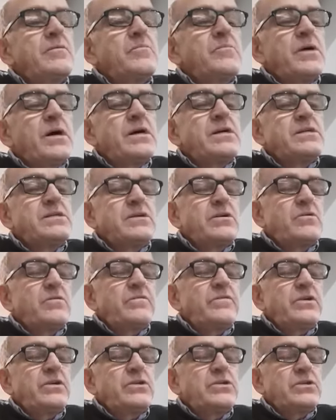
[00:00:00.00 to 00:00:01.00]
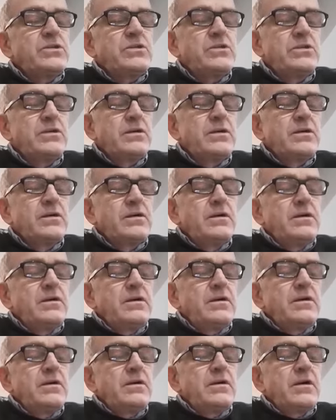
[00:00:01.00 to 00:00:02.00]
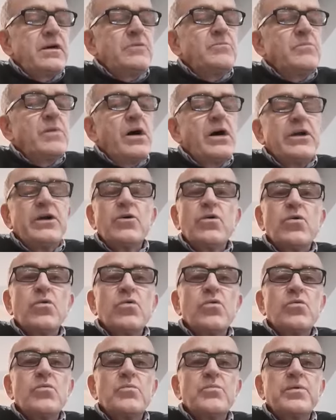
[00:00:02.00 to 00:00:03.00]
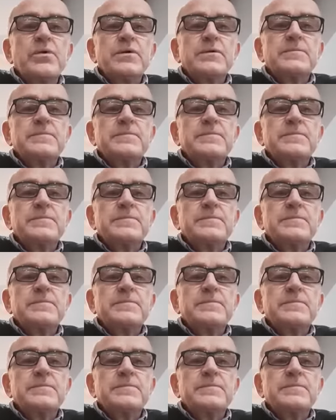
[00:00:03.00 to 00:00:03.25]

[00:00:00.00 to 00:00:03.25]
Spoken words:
my salvation and my hope.